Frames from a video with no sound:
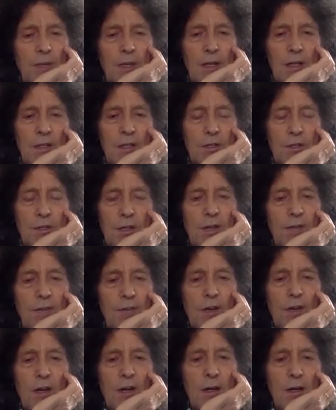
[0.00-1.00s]
and so
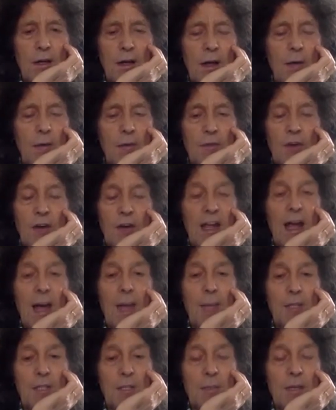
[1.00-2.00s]
therefore I was very
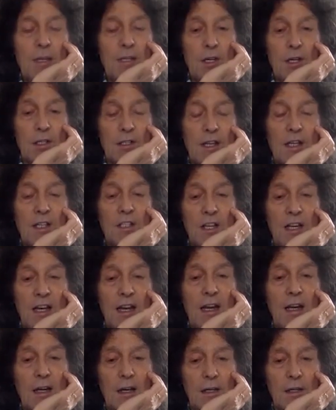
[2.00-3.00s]
happy to be a success in
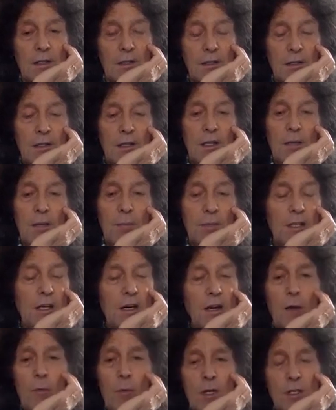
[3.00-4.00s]
England. But there
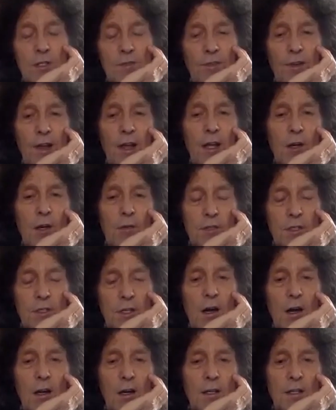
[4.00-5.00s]
I was flying over to
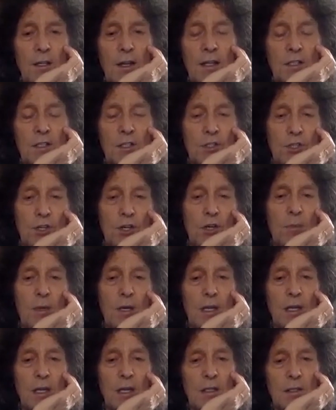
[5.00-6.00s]
Holland and to
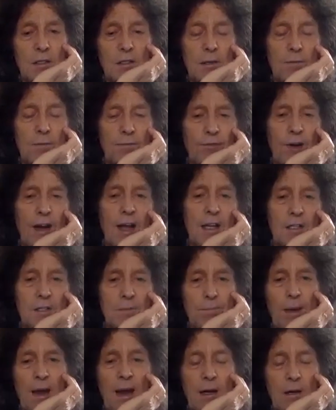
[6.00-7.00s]
Germany and to France
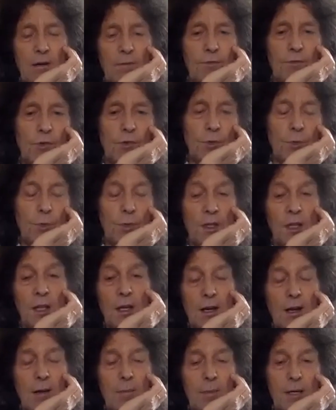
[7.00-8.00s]
back and forth within a
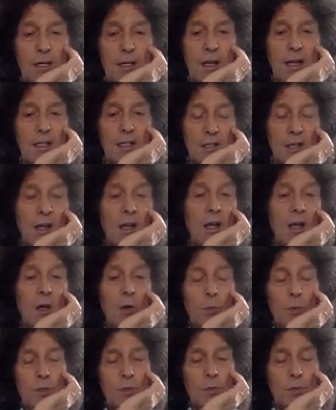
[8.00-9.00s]
couple of days,
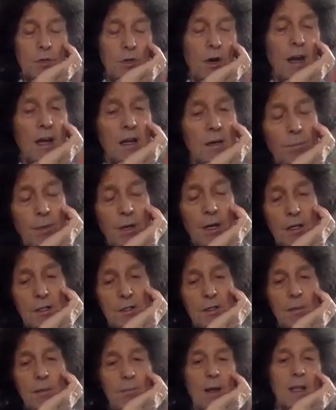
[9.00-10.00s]
which was great because
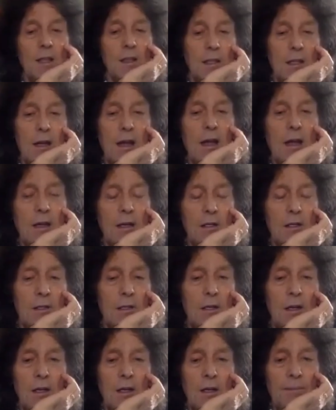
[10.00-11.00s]
it meant that I could,
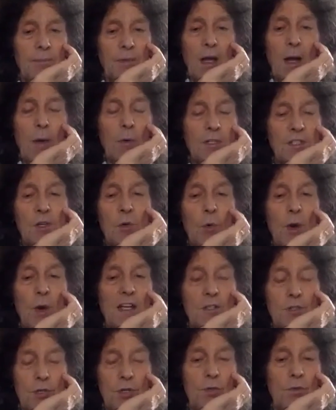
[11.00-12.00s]
I wasn't
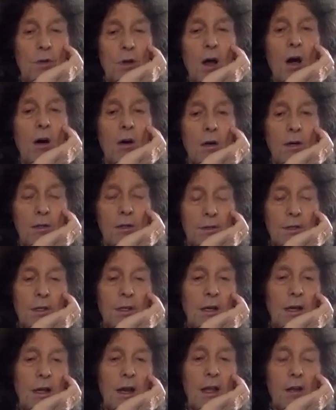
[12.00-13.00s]
away too long
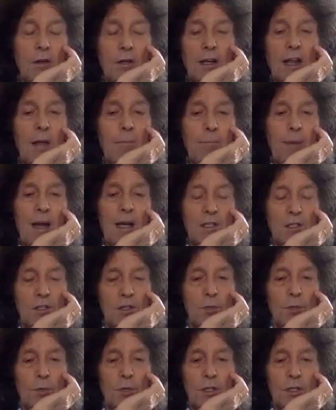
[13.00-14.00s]
and I could get back to the
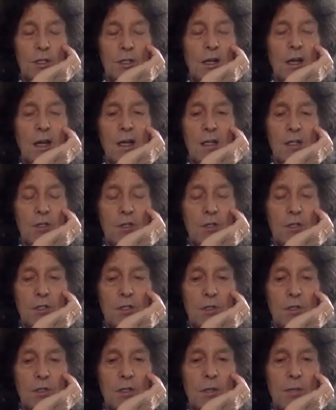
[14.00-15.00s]
work that I enjoyed
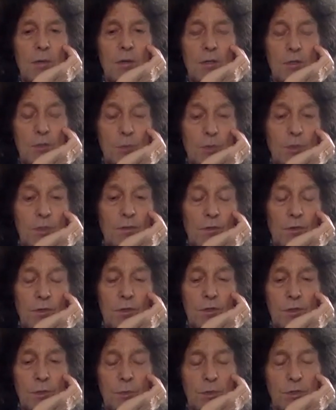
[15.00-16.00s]
doing the most, which of
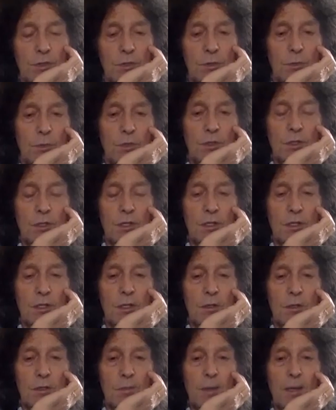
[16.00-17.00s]
course was, was uh,
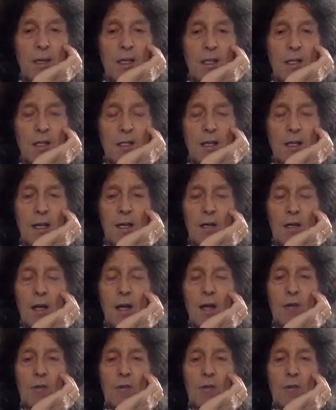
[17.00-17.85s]
spending the day uh,